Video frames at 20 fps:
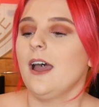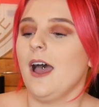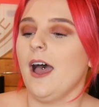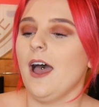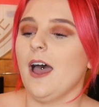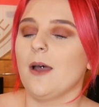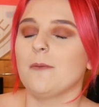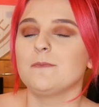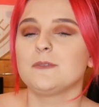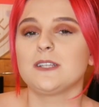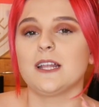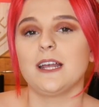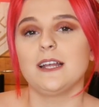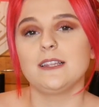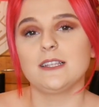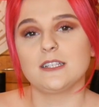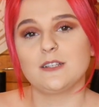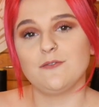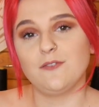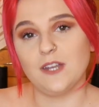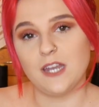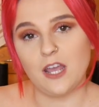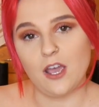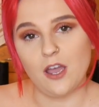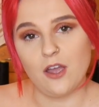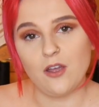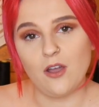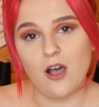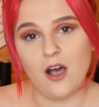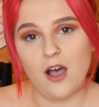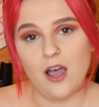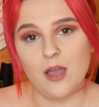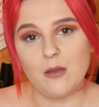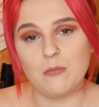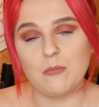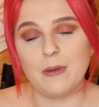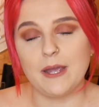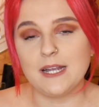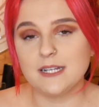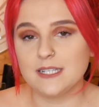So in this video I am
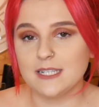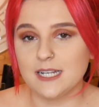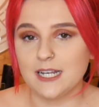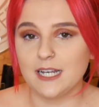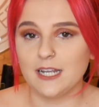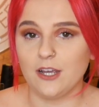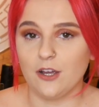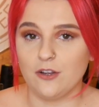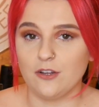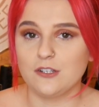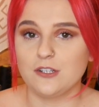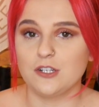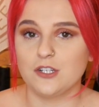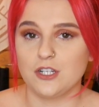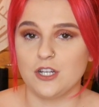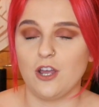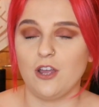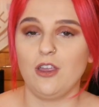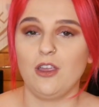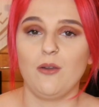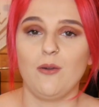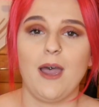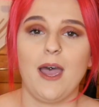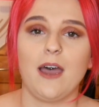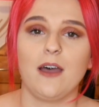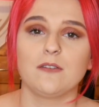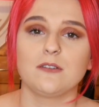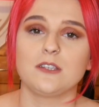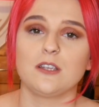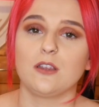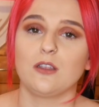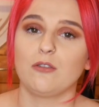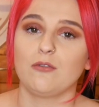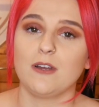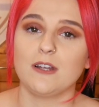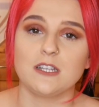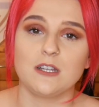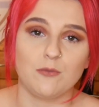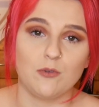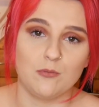basically going to show you how to
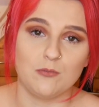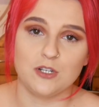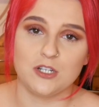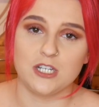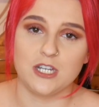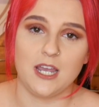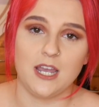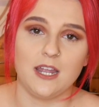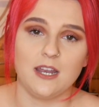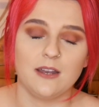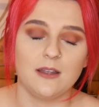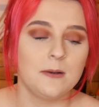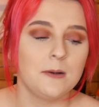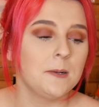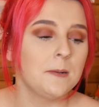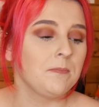thread up your machine,